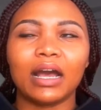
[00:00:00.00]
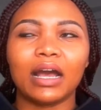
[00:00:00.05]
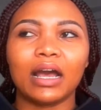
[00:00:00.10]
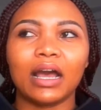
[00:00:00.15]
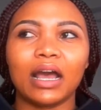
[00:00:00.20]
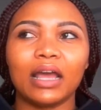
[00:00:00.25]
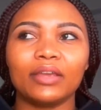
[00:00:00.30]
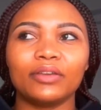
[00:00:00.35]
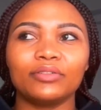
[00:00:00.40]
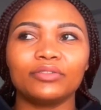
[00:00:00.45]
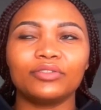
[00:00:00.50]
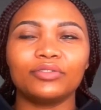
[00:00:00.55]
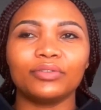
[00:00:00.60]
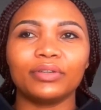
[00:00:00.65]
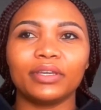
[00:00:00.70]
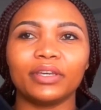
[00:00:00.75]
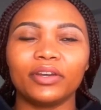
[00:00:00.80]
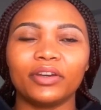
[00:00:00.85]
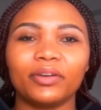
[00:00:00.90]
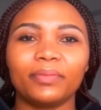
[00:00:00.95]
I used to
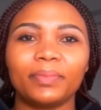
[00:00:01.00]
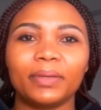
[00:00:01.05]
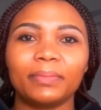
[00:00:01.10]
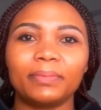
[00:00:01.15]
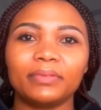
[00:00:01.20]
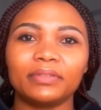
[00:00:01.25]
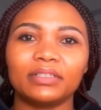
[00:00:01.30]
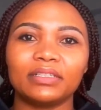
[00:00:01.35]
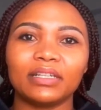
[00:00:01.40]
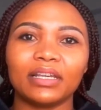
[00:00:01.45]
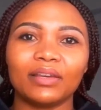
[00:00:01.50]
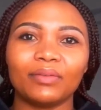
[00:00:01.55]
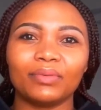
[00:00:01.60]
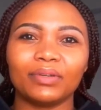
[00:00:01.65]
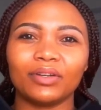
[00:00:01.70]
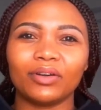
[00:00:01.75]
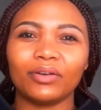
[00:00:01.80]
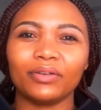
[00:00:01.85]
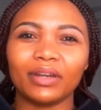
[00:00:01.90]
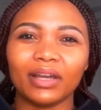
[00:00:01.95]
hear people say we
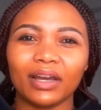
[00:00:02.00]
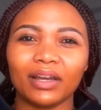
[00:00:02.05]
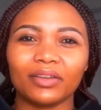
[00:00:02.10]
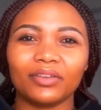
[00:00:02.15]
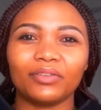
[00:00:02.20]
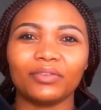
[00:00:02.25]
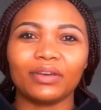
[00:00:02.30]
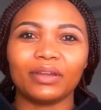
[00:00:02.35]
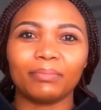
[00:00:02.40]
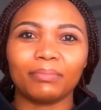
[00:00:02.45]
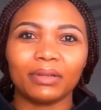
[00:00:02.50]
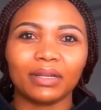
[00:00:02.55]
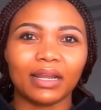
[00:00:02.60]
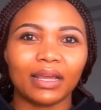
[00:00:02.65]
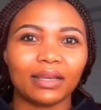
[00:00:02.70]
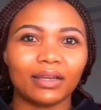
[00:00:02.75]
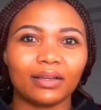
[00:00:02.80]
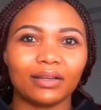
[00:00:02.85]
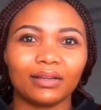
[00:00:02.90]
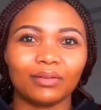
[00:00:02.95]
don't argue and be
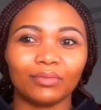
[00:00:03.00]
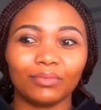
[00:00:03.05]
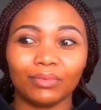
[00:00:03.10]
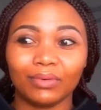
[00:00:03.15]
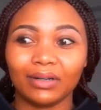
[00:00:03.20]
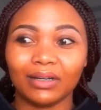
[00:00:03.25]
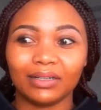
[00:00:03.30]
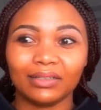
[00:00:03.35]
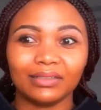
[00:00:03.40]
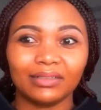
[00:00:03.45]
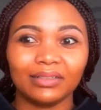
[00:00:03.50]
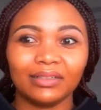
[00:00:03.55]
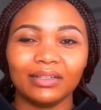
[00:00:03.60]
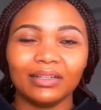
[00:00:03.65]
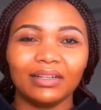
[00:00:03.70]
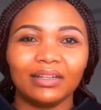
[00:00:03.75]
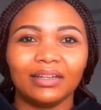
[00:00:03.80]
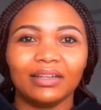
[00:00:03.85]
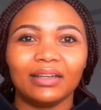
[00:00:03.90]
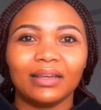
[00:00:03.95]
like, what?
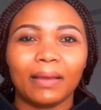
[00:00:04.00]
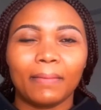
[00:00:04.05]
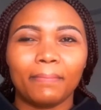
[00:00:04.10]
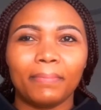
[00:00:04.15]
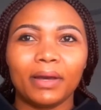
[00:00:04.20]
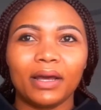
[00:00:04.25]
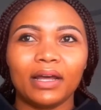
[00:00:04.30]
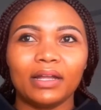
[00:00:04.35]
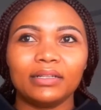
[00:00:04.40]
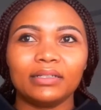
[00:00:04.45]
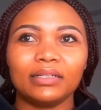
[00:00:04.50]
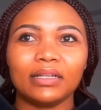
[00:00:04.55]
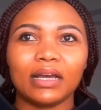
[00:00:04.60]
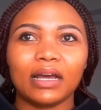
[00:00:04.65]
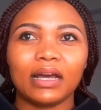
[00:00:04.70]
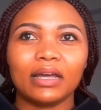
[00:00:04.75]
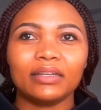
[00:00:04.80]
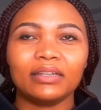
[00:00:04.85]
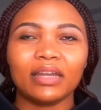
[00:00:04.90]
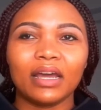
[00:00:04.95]
But
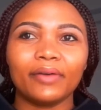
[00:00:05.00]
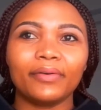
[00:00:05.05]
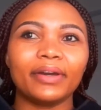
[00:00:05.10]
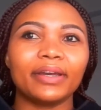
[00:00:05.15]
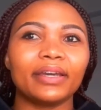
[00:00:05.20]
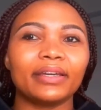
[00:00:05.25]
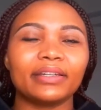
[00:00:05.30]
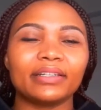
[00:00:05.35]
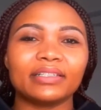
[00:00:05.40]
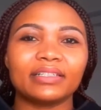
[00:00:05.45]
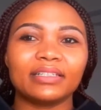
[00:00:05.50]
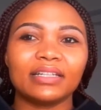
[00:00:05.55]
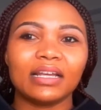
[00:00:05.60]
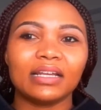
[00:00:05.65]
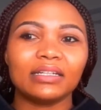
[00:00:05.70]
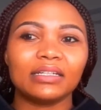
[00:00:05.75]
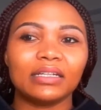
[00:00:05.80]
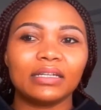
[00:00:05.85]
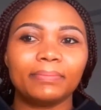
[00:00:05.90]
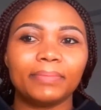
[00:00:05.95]
now I
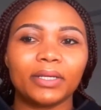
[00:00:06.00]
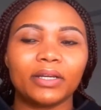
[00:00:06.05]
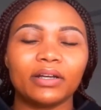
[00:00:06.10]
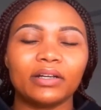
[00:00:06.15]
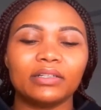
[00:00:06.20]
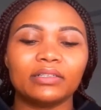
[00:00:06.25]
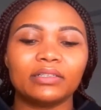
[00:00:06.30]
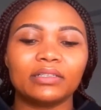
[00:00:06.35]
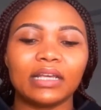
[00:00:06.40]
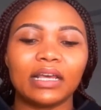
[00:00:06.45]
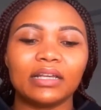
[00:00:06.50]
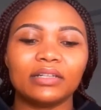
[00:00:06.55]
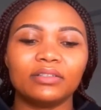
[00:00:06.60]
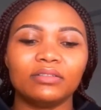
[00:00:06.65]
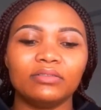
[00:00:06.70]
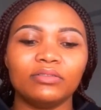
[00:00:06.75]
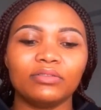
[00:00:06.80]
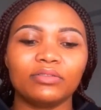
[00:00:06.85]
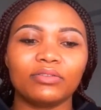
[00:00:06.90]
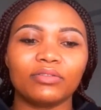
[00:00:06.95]
understand it, because
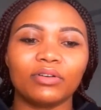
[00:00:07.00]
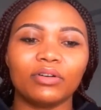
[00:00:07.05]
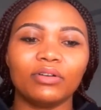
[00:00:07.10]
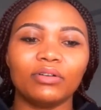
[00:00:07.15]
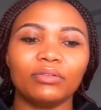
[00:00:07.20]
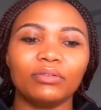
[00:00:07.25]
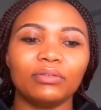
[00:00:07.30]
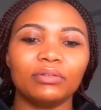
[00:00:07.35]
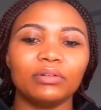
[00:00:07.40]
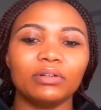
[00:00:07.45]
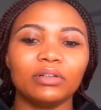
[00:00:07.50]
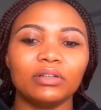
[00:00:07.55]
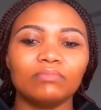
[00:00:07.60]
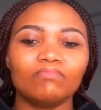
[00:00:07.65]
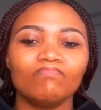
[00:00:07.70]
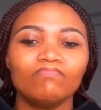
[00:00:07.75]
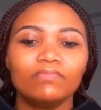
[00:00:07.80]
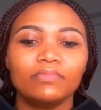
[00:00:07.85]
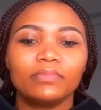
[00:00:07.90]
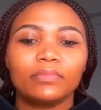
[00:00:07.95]
as you grow,
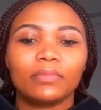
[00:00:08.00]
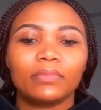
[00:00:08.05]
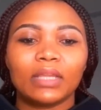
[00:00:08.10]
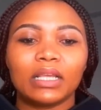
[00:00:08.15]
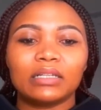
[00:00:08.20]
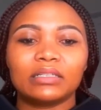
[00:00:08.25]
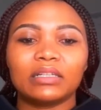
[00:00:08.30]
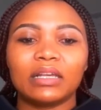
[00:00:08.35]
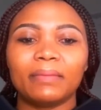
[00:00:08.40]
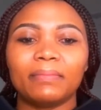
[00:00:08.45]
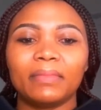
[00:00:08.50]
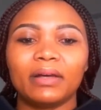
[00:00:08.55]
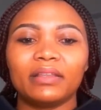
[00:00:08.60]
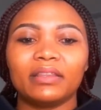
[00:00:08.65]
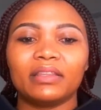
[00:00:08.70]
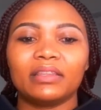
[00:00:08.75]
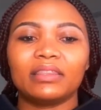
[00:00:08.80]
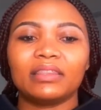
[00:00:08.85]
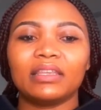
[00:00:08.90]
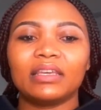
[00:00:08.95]
some
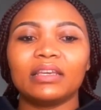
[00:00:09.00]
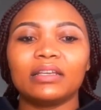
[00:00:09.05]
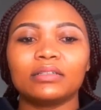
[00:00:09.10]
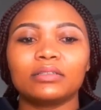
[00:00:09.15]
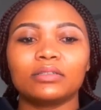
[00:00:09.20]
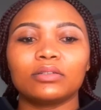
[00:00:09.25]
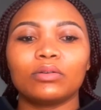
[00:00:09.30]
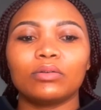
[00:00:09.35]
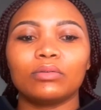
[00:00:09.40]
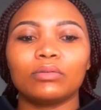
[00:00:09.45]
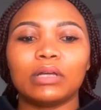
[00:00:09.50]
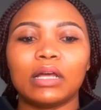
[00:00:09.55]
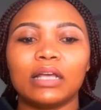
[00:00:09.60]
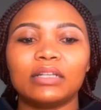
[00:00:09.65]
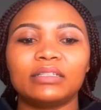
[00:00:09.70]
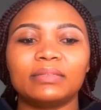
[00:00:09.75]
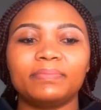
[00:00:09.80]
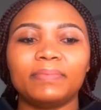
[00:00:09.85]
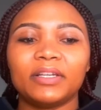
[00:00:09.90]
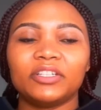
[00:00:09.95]
other things,
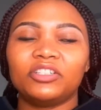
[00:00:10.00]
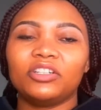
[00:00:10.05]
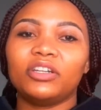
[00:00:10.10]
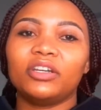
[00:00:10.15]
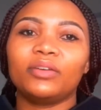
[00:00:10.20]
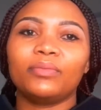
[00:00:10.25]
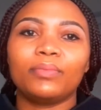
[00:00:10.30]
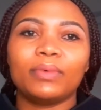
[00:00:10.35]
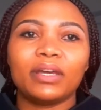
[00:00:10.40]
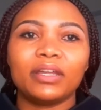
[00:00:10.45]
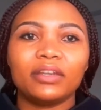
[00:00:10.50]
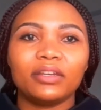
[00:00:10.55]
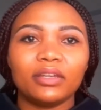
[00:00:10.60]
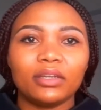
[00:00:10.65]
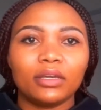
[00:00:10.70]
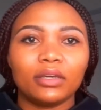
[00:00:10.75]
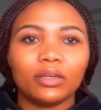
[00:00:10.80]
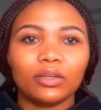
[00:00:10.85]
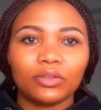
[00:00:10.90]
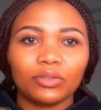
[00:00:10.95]
especially
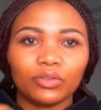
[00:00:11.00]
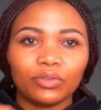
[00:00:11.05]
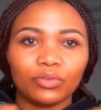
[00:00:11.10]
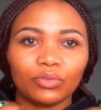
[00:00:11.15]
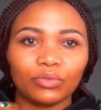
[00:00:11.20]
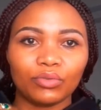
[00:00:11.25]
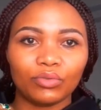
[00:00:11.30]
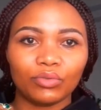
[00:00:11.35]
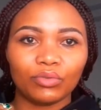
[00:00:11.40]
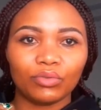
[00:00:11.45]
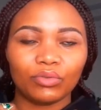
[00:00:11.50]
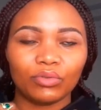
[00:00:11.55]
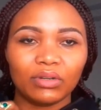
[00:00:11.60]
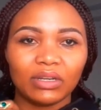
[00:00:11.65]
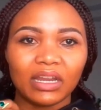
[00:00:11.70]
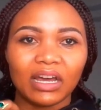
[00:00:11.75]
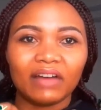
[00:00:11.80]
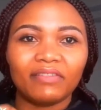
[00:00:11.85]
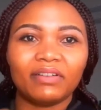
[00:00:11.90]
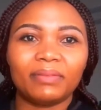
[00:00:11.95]
when you
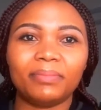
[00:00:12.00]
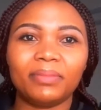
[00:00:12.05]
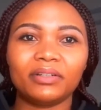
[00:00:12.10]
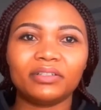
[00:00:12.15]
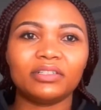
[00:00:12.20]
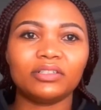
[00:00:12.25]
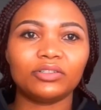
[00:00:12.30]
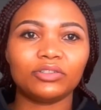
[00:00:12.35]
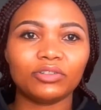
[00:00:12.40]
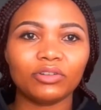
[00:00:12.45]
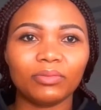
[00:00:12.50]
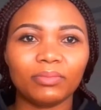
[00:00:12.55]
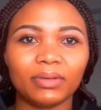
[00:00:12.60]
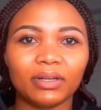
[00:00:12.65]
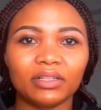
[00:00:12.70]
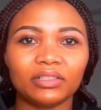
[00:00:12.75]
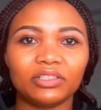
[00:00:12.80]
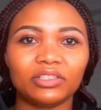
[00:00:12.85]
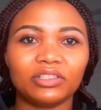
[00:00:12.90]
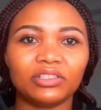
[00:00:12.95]
love a person so
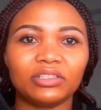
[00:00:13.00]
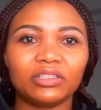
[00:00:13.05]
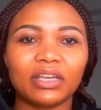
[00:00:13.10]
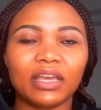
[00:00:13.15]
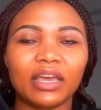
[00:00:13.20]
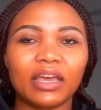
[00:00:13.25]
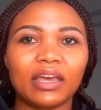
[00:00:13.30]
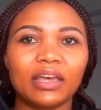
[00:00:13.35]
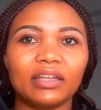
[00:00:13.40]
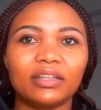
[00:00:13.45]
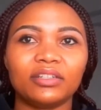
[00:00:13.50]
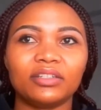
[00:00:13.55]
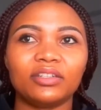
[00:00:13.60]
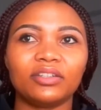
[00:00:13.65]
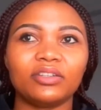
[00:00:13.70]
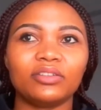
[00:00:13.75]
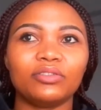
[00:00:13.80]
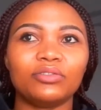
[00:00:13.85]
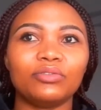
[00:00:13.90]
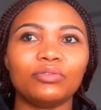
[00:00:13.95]
much
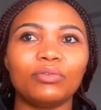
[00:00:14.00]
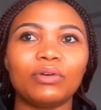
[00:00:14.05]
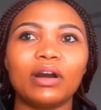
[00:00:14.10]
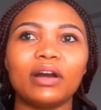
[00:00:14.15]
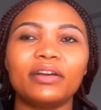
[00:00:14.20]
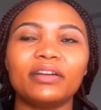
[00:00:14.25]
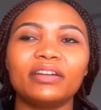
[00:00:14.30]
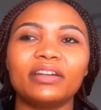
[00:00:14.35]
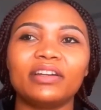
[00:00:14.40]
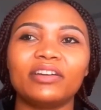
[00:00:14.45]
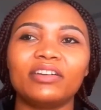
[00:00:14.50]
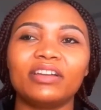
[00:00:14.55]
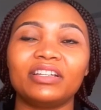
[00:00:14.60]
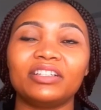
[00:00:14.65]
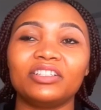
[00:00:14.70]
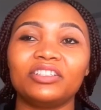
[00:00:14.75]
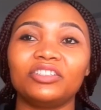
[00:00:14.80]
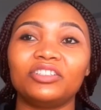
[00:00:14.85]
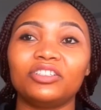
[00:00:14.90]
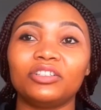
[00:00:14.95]
and you are in a
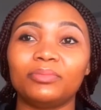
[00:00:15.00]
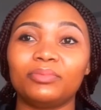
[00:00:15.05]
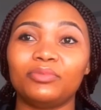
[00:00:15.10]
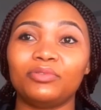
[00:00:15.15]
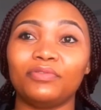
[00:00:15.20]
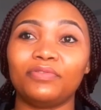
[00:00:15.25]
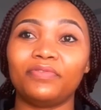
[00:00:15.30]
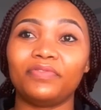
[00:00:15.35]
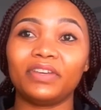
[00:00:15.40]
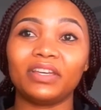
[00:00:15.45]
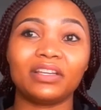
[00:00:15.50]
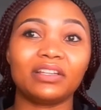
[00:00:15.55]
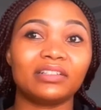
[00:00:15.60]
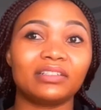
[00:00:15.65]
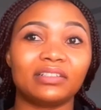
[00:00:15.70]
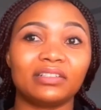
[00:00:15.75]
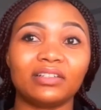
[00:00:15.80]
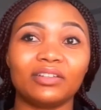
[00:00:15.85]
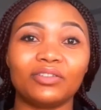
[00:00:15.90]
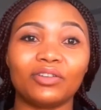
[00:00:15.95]
relationship to
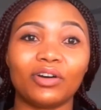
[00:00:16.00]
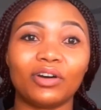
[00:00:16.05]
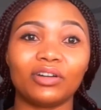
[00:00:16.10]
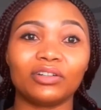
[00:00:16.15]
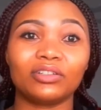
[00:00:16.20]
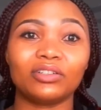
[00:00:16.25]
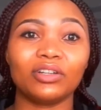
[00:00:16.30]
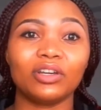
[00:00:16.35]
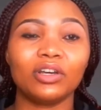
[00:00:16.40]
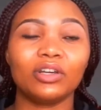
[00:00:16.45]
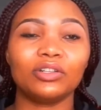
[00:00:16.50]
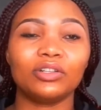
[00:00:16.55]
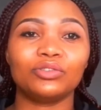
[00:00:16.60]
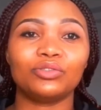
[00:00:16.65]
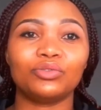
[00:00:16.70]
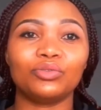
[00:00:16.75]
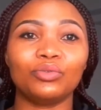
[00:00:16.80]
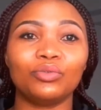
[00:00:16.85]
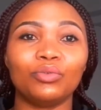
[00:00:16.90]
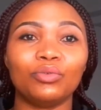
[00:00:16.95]
fix, not
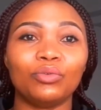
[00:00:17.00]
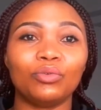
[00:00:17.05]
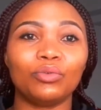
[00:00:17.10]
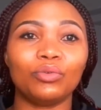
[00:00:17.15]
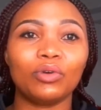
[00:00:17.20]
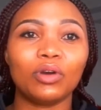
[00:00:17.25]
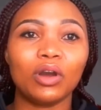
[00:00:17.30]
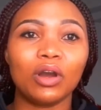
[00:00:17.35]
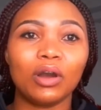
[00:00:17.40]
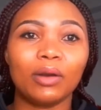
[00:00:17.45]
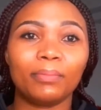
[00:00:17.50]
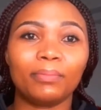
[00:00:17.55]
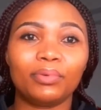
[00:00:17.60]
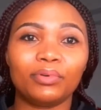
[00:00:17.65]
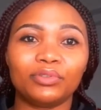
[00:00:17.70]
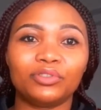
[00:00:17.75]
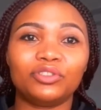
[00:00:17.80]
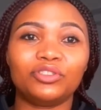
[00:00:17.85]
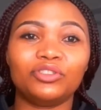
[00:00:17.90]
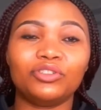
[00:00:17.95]
to
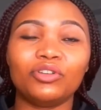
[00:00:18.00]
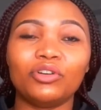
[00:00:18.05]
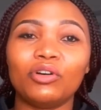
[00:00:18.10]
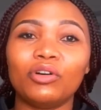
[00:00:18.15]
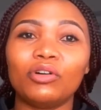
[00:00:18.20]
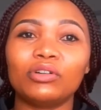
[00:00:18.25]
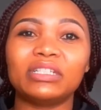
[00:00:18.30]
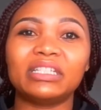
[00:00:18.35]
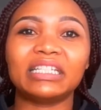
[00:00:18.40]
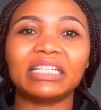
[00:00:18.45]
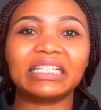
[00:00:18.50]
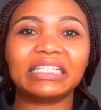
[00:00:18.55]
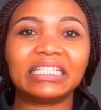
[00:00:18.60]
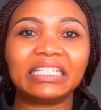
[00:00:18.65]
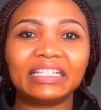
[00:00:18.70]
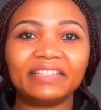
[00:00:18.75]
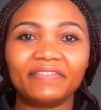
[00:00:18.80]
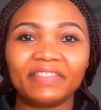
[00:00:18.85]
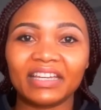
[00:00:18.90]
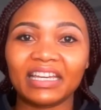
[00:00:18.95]
put your
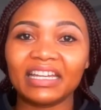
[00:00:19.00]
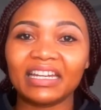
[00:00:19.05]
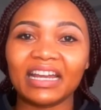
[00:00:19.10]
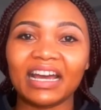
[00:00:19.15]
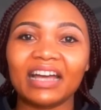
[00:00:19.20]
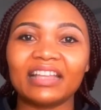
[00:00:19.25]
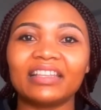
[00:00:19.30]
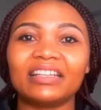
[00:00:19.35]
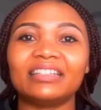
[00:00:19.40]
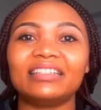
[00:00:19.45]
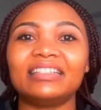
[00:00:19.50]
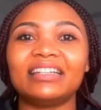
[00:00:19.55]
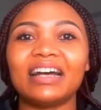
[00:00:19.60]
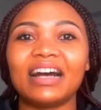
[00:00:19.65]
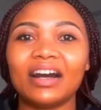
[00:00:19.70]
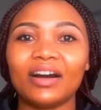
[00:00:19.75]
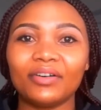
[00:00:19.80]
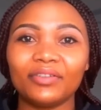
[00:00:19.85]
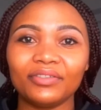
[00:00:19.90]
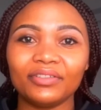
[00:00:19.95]
significant other
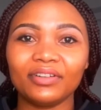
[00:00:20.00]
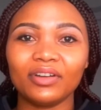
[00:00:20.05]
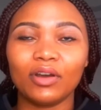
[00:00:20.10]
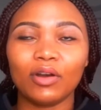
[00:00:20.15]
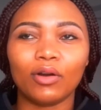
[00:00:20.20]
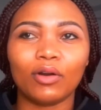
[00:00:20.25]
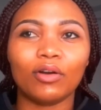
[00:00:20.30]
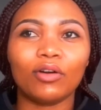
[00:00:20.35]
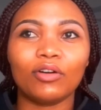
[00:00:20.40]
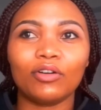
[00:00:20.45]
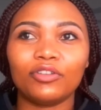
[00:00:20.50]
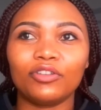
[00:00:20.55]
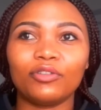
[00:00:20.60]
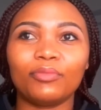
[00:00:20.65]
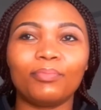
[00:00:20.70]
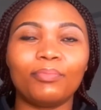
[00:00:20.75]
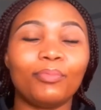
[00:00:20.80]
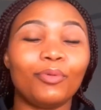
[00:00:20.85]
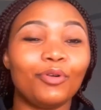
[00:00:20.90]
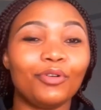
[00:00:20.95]
down or your
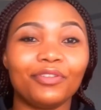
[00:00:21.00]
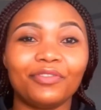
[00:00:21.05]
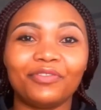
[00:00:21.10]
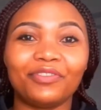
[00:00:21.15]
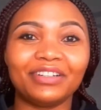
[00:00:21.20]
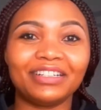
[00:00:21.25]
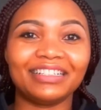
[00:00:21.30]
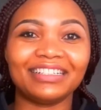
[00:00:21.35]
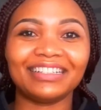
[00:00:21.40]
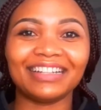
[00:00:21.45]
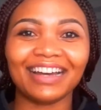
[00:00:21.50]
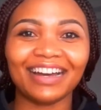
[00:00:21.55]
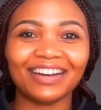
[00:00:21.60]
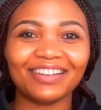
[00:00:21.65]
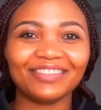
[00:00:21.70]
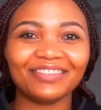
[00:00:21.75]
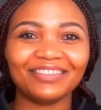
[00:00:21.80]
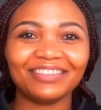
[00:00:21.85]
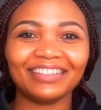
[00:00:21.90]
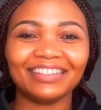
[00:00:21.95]
boyfriend
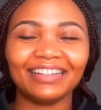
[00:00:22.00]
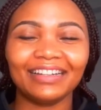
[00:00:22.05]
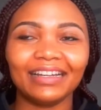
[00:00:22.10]
down.